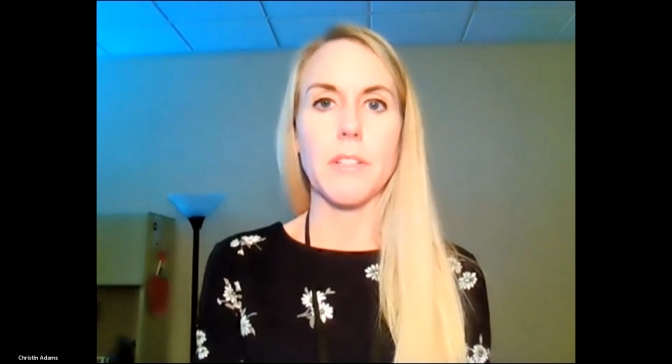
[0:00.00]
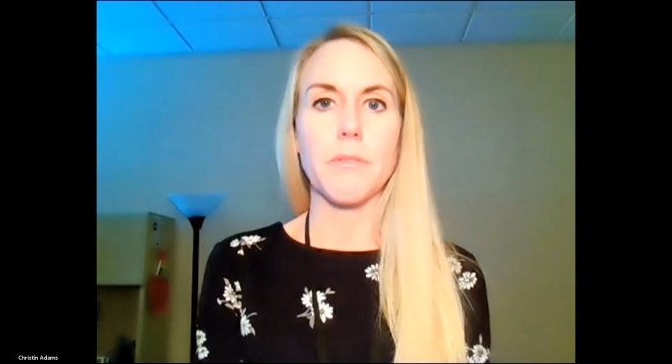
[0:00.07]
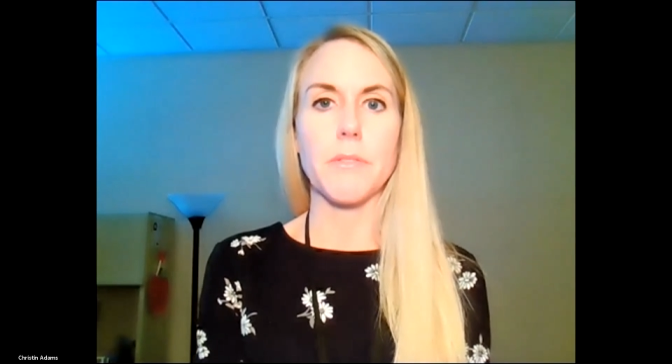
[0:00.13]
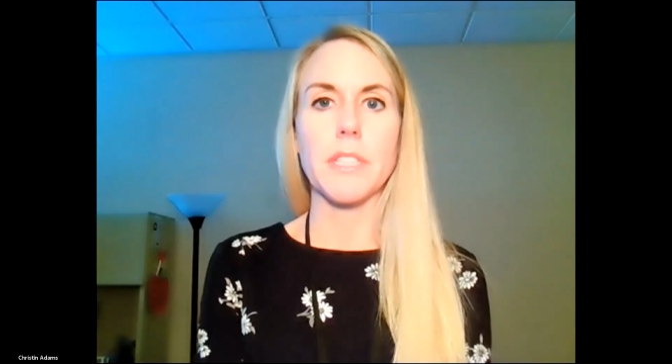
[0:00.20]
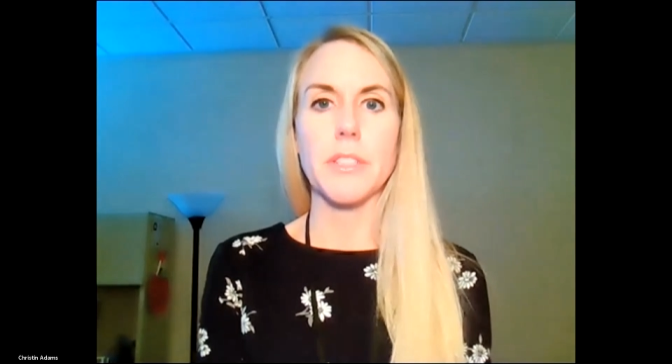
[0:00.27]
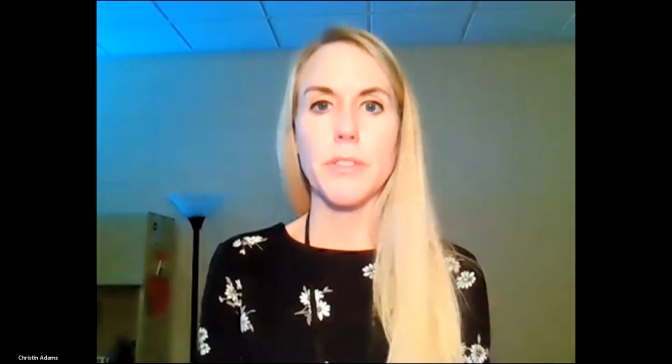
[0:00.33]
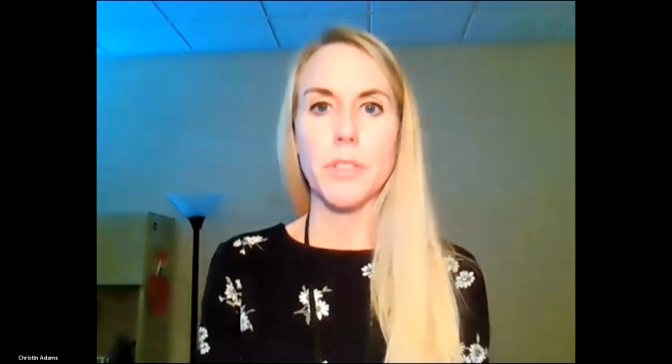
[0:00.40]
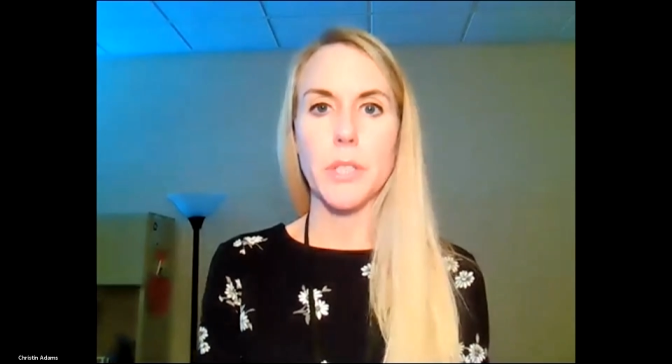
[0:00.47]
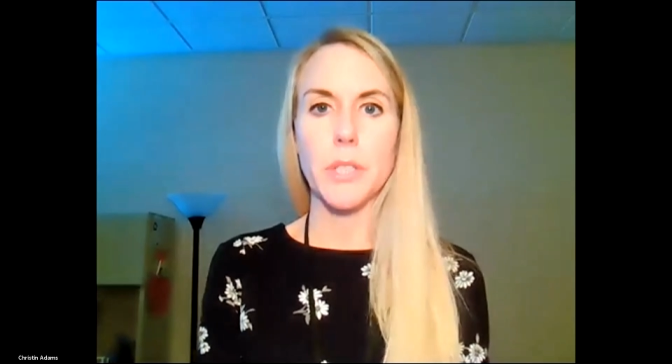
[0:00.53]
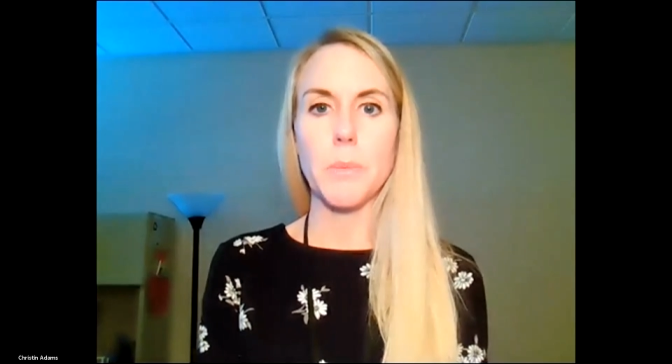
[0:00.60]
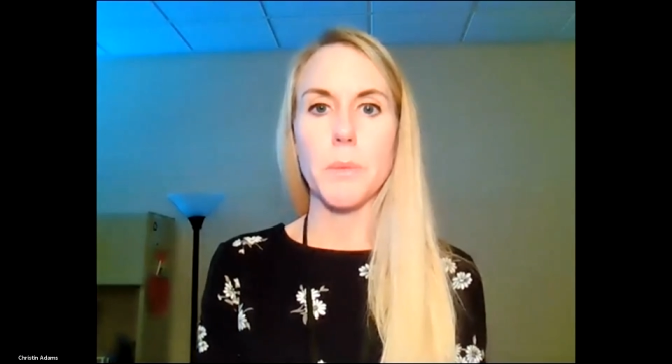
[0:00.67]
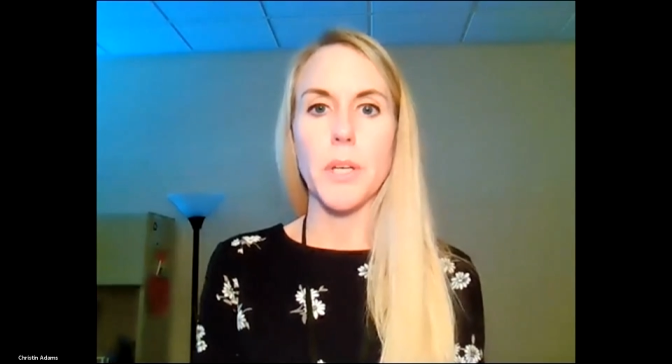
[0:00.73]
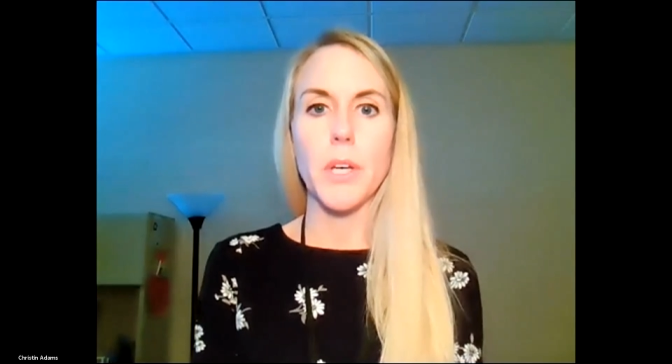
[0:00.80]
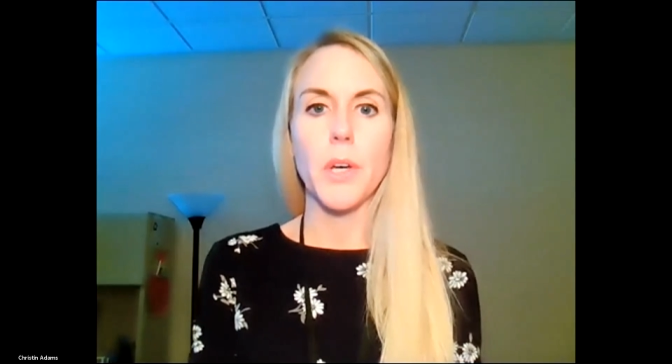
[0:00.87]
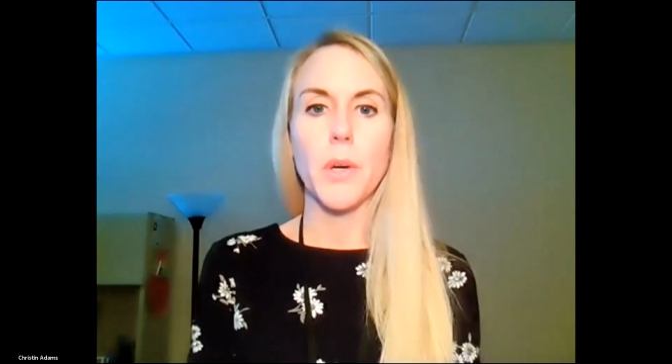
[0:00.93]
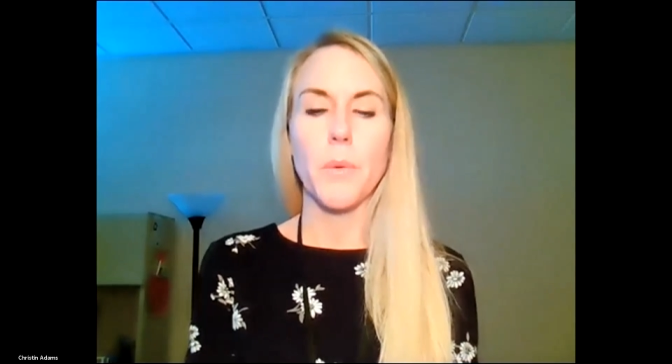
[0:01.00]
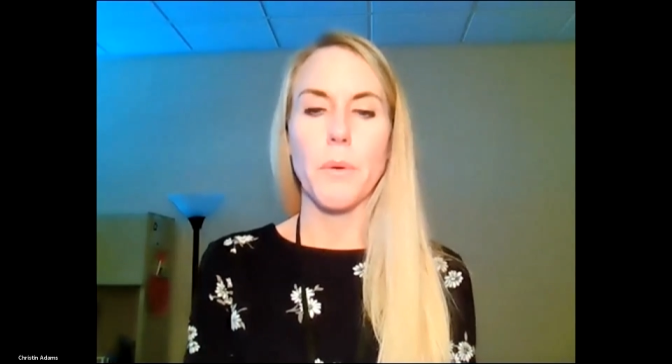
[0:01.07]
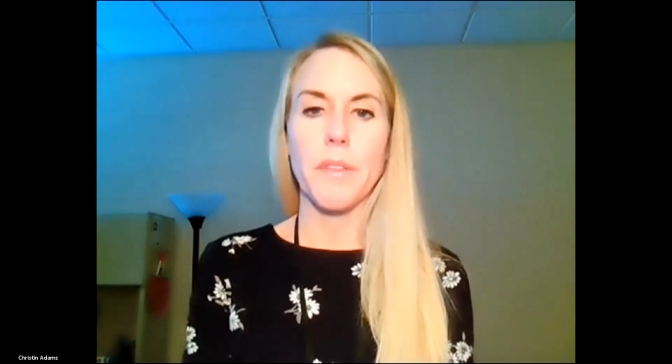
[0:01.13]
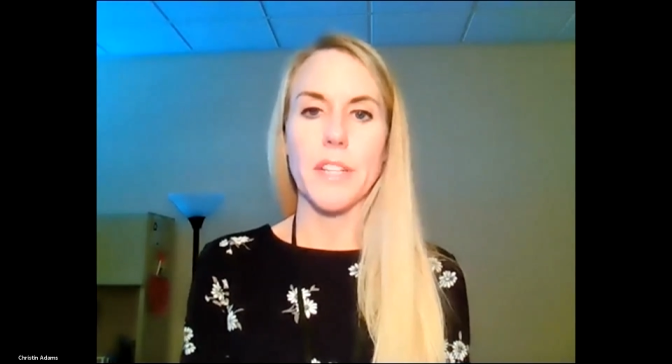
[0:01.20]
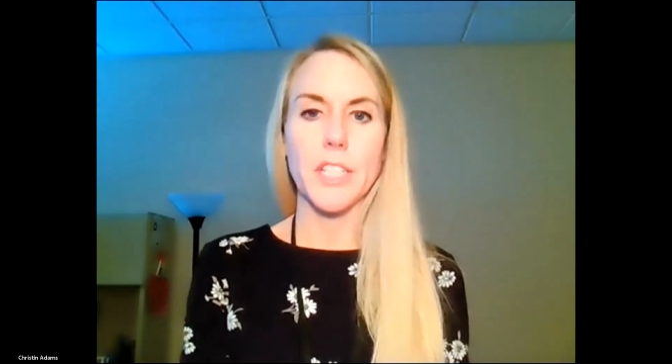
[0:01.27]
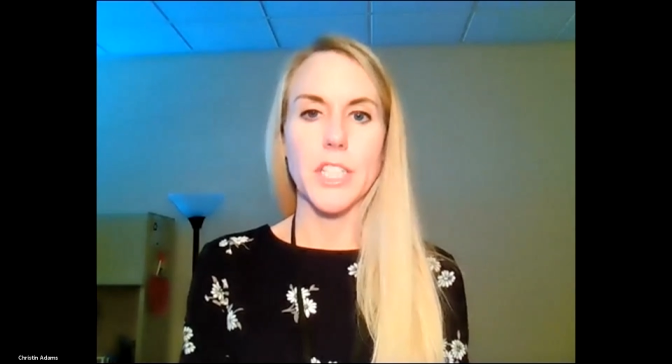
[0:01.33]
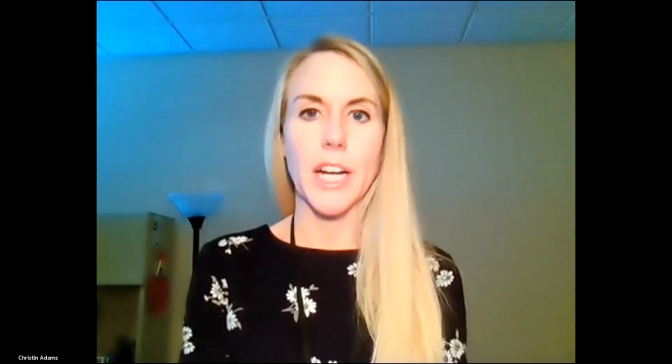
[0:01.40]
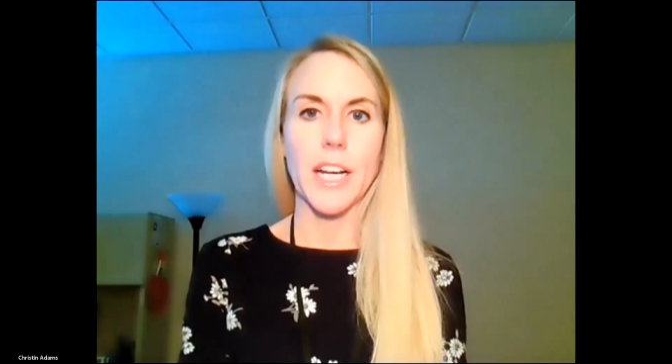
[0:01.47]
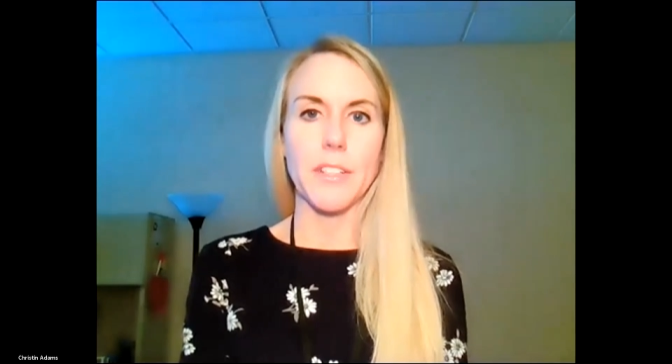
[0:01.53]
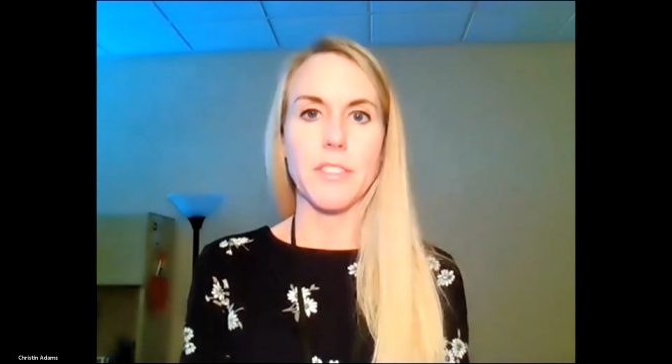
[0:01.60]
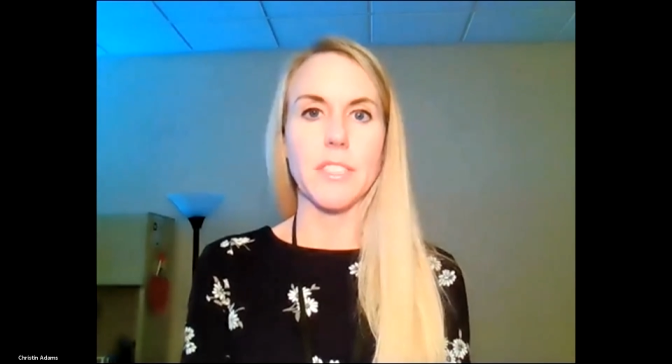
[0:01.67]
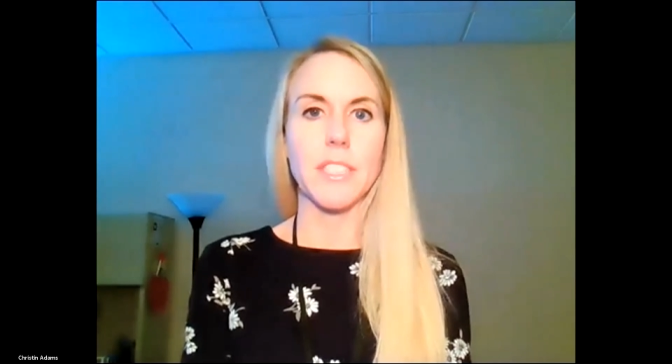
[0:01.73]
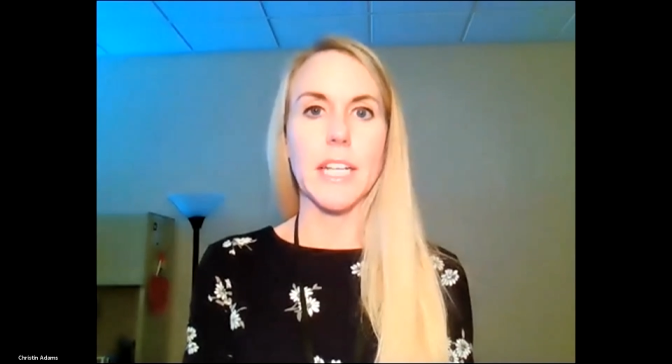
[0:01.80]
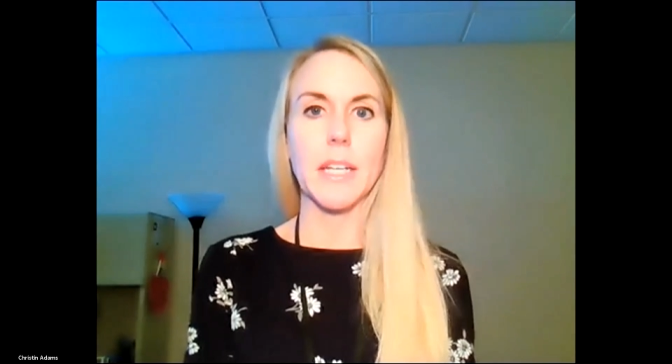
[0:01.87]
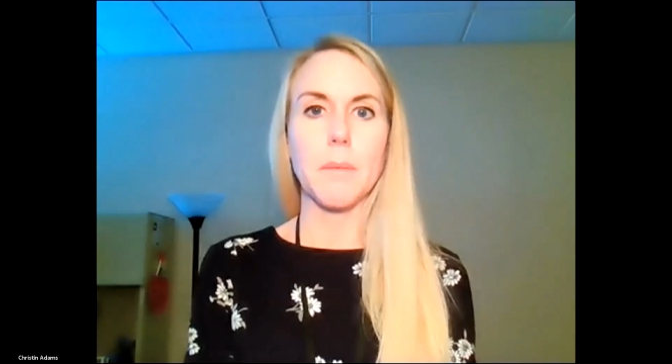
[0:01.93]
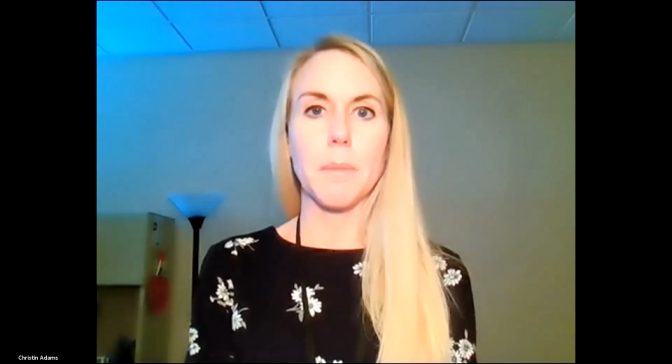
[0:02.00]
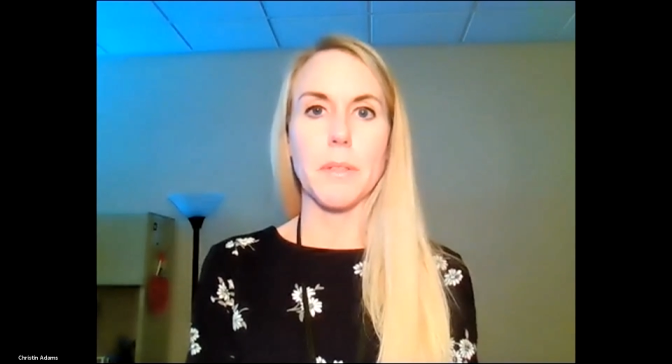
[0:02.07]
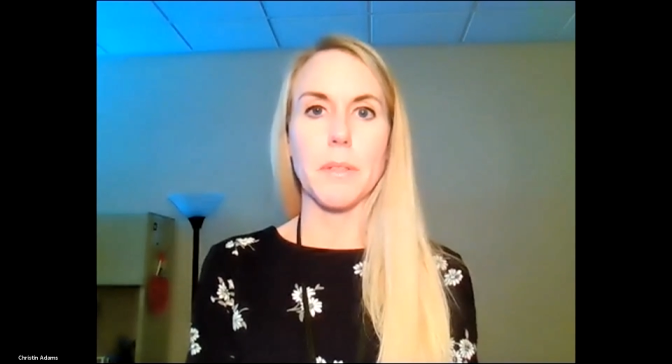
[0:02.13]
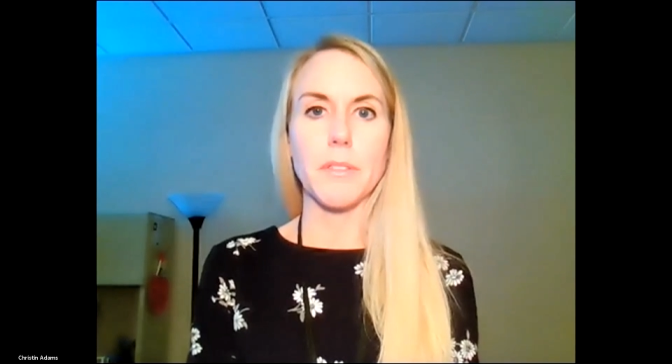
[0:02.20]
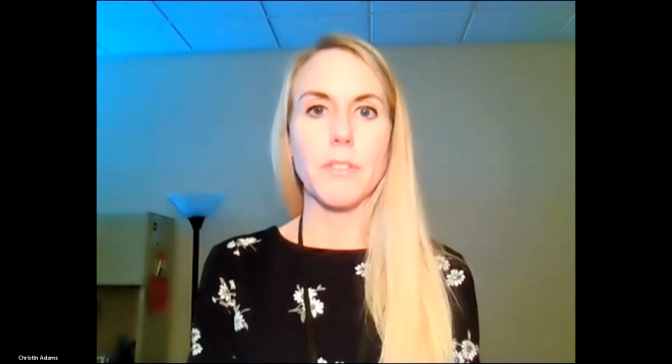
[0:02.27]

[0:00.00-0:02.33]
and resume when the child is able.